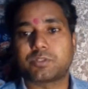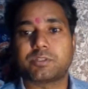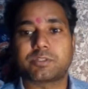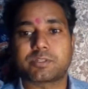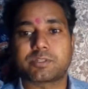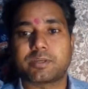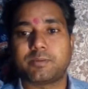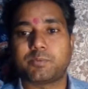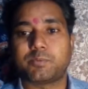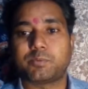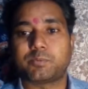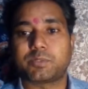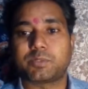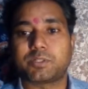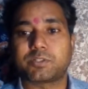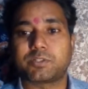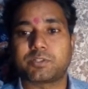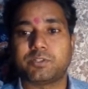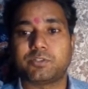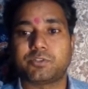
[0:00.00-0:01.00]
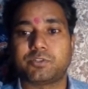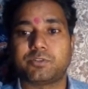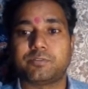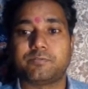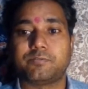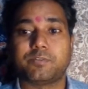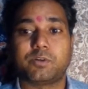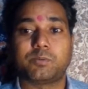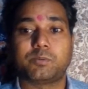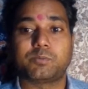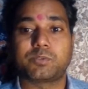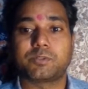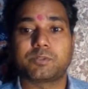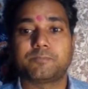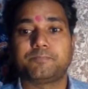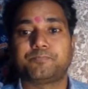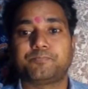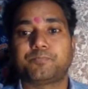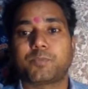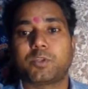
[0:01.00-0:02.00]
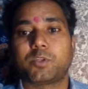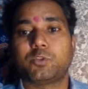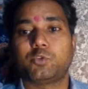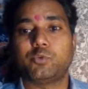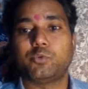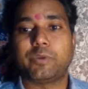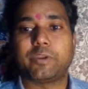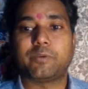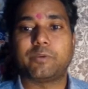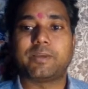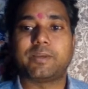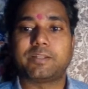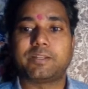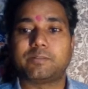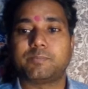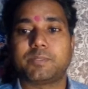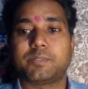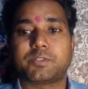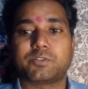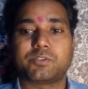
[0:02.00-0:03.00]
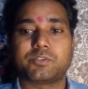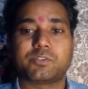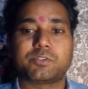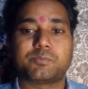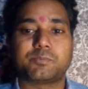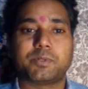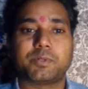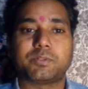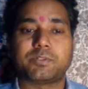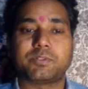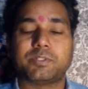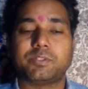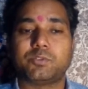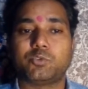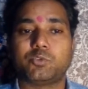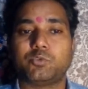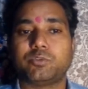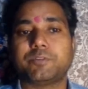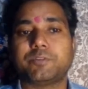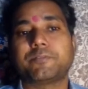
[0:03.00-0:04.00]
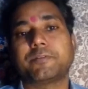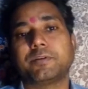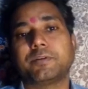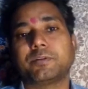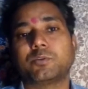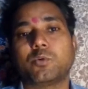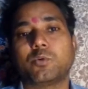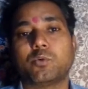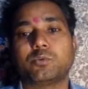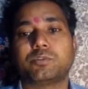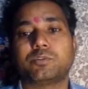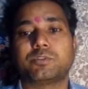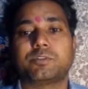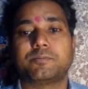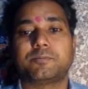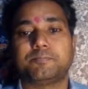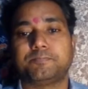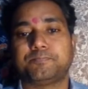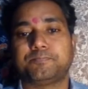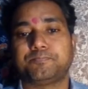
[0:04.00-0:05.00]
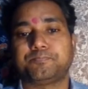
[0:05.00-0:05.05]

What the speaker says: This type of translation involves two equivalent messages but in two different codes.